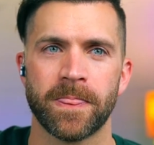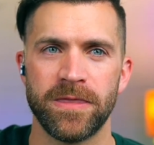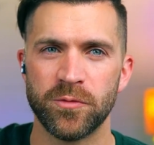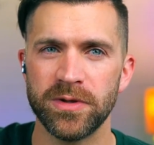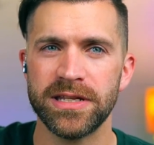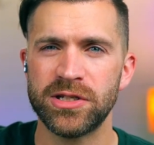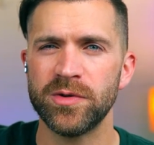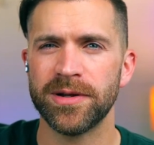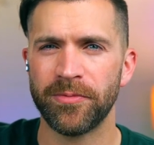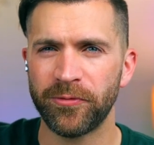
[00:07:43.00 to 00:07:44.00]
You really
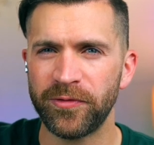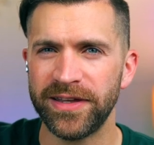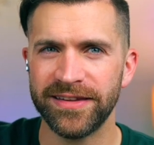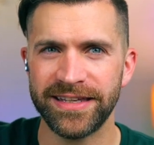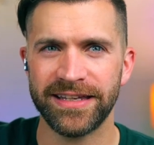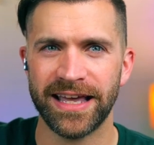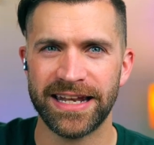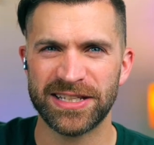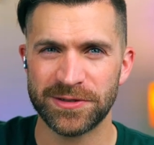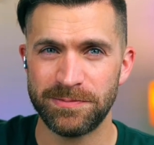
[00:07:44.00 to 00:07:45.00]
do end up feeling
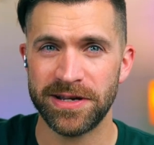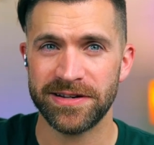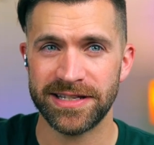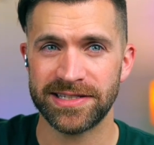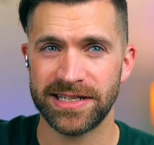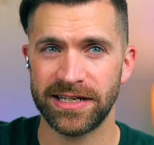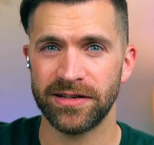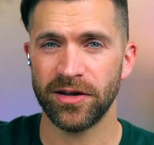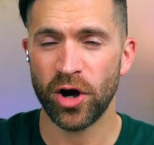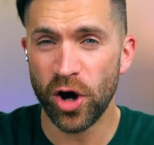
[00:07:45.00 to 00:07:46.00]
and
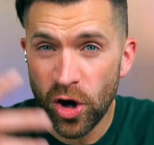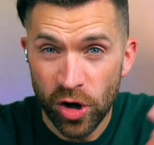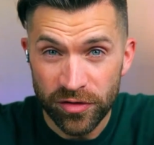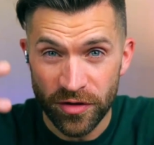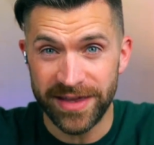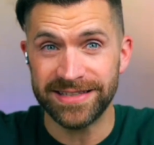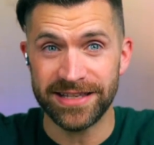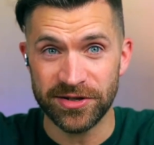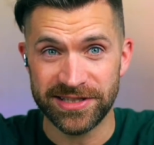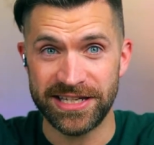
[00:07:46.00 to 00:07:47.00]
experiencing all the things
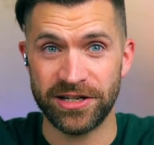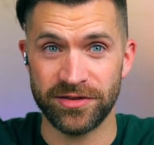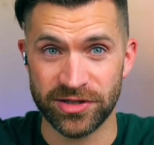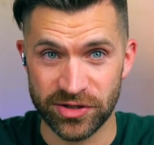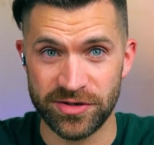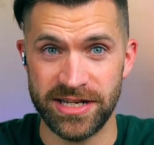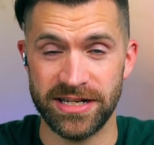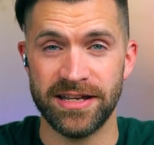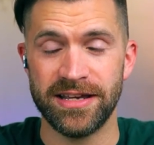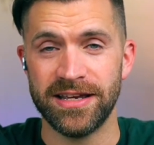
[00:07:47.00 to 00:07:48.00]
that you're seeing on the
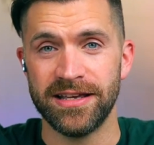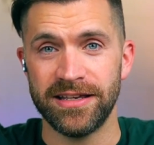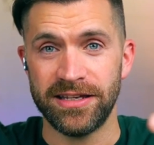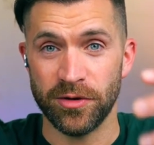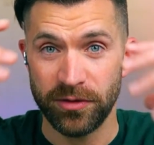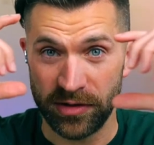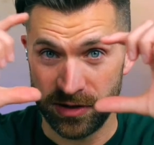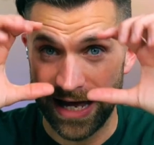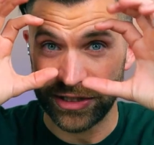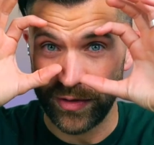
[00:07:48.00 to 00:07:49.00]
screen. You know,
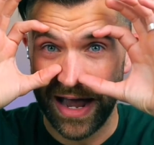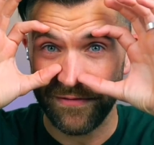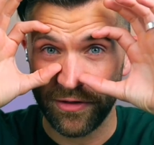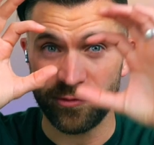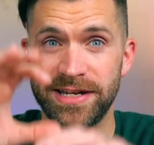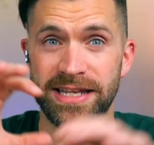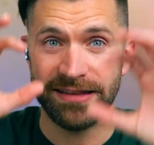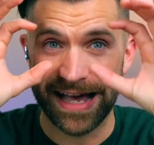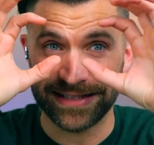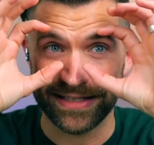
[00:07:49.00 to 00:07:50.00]
yes, you have the 3D
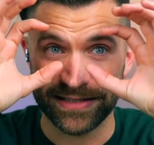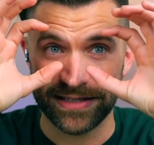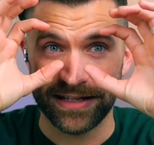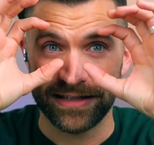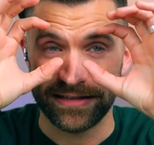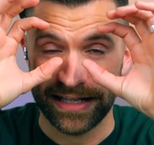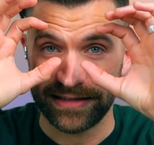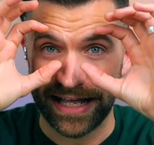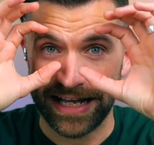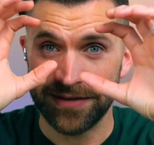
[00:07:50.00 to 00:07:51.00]
glasses
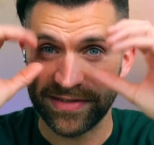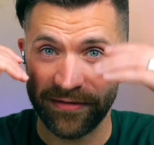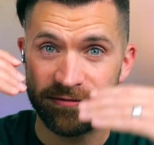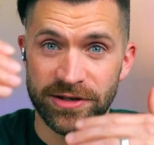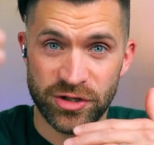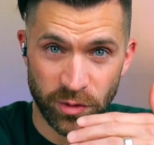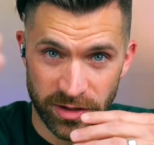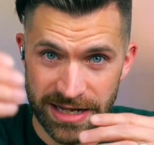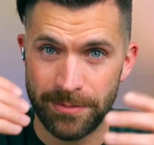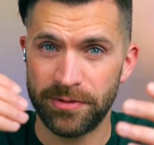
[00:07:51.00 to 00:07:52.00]
that gives a visual
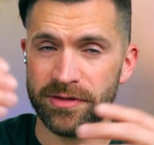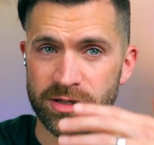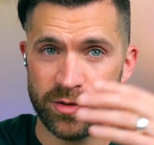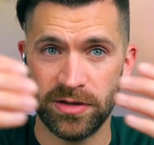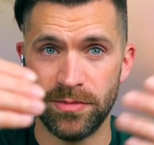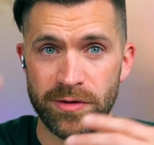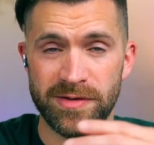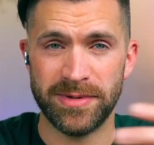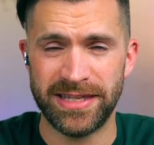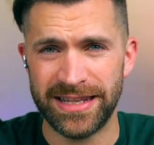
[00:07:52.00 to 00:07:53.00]
depth to the movie,
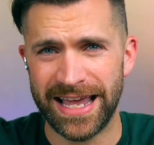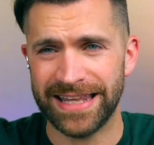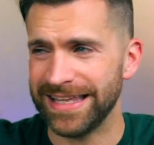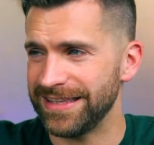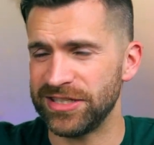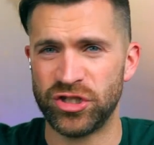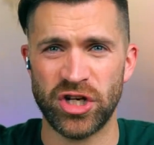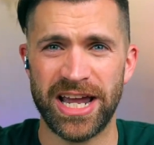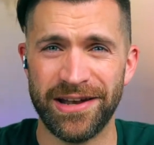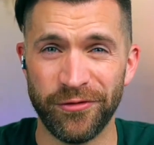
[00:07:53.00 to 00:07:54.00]
but then they had like these
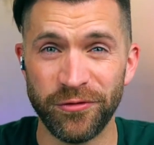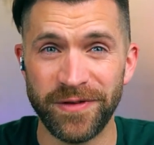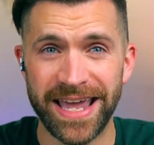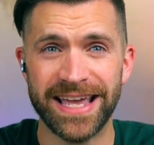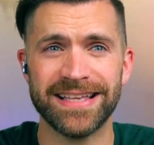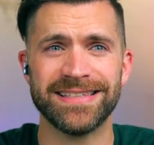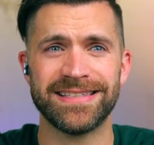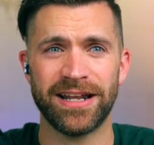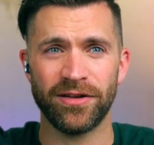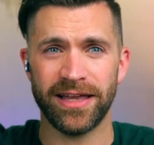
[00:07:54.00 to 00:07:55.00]
giant fans
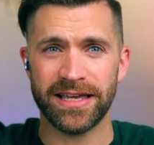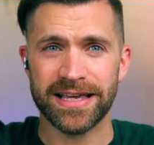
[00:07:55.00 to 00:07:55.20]
that are like